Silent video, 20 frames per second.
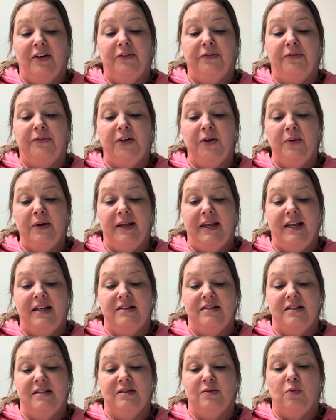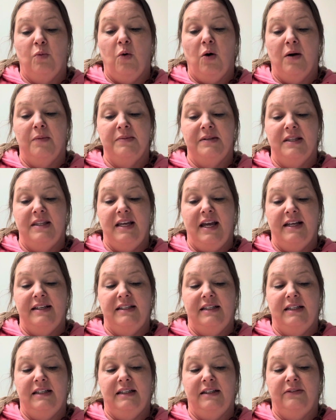a few occasions warm to the
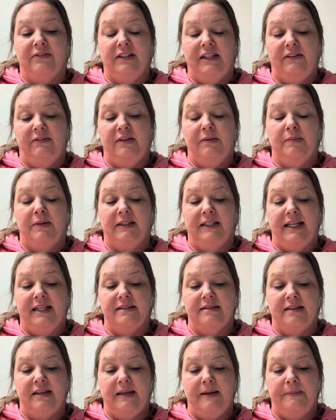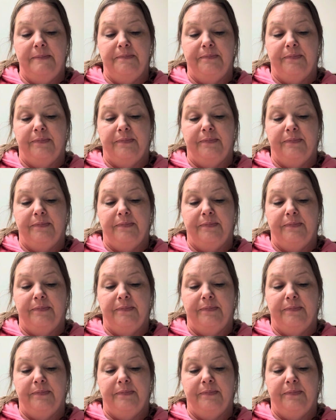idea of leaving Polanski.